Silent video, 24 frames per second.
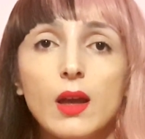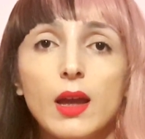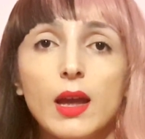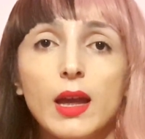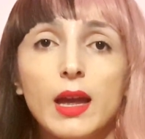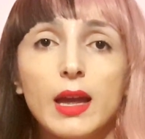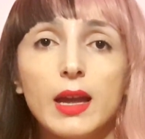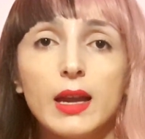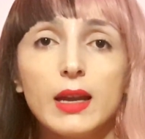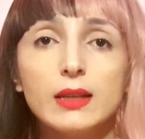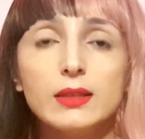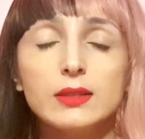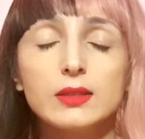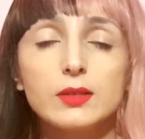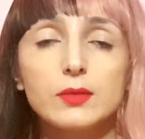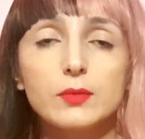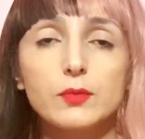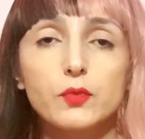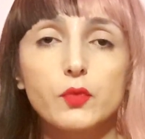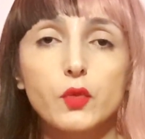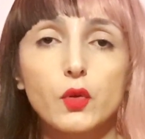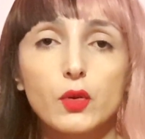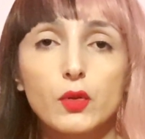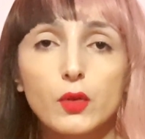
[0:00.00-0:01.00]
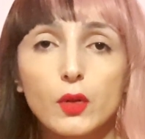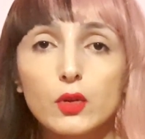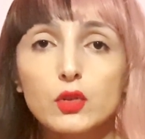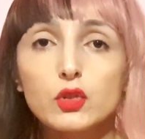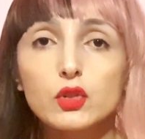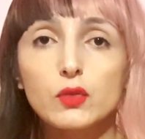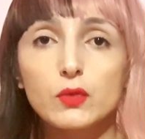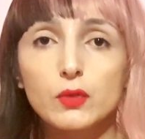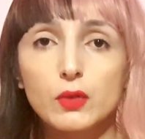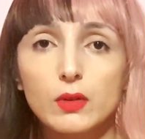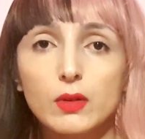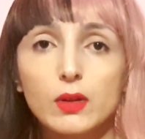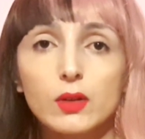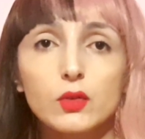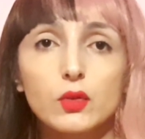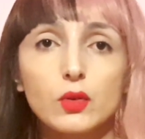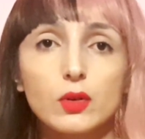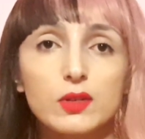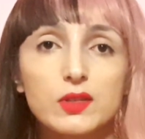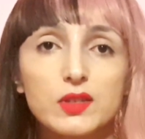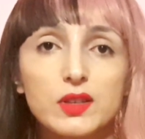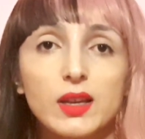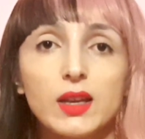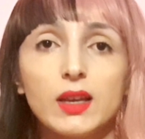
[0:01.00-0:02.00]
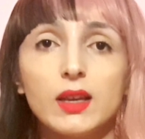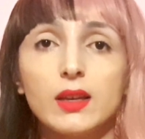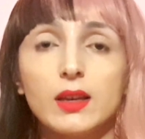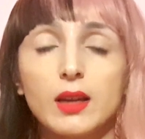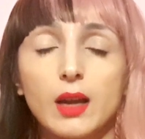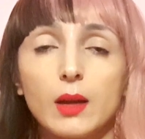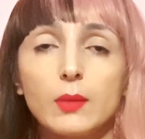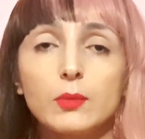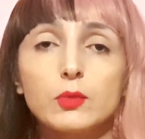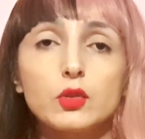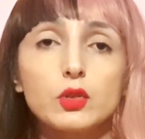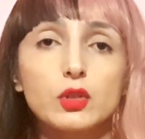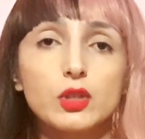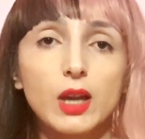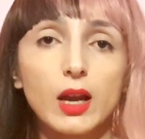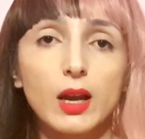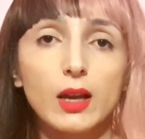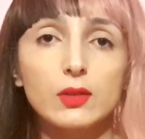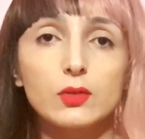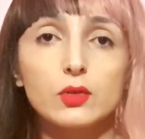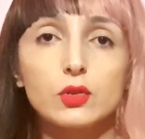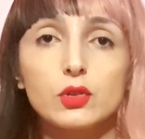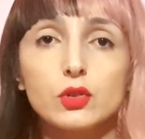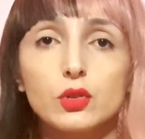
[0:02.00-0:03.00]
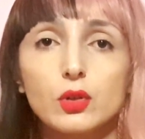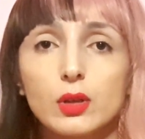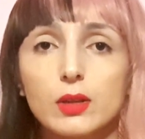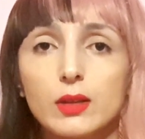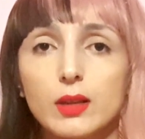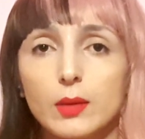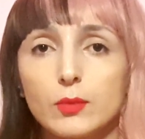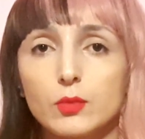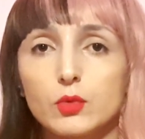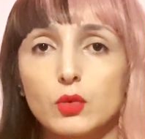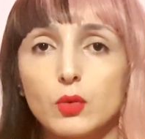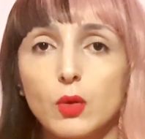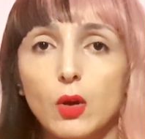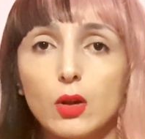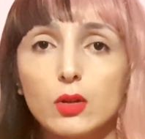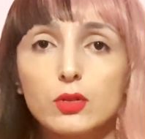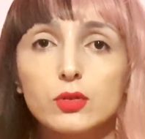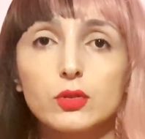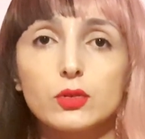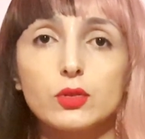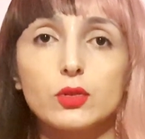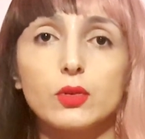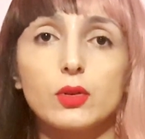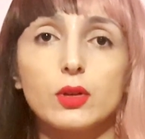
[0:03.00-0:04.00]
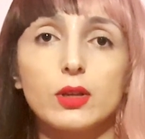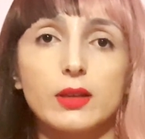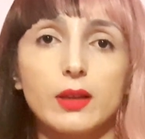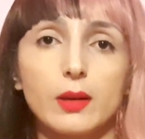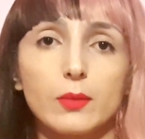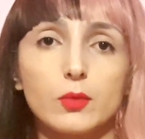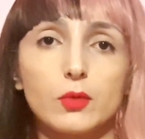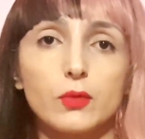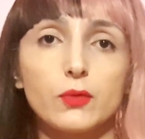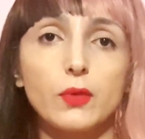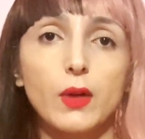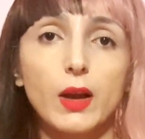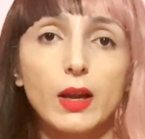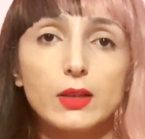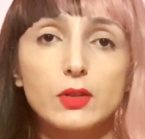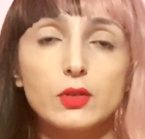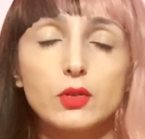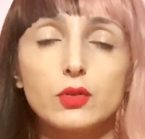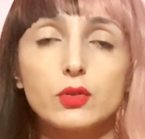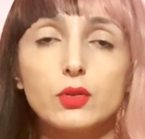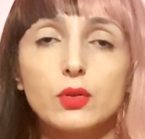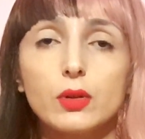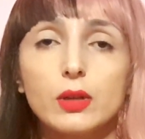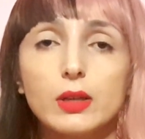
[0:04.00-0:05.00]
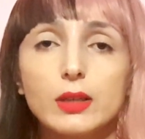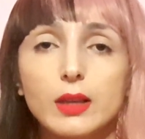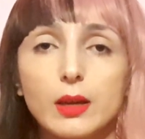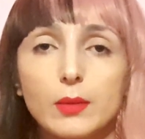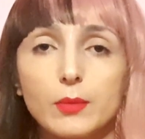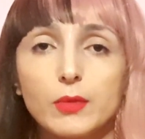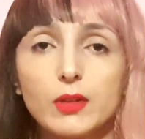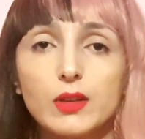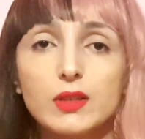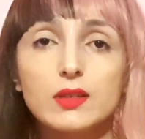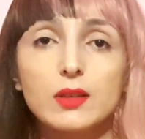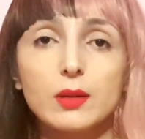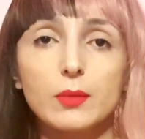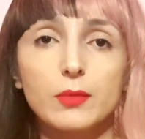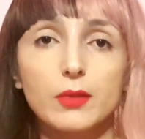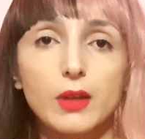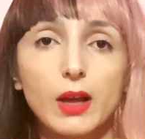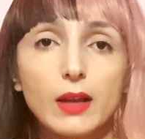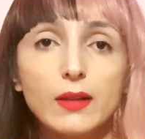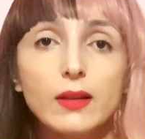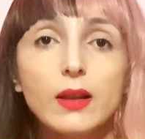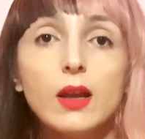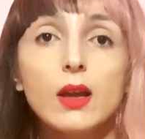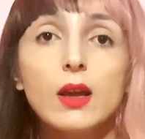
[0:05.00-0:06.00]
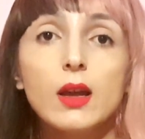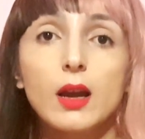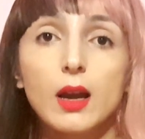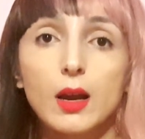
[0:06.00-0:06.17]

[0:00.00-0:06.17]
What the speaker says: And for those of you that you're saying, I'm too young to do it, I'm too old to do it, I'm too fat to do it, I'm this, I'm that,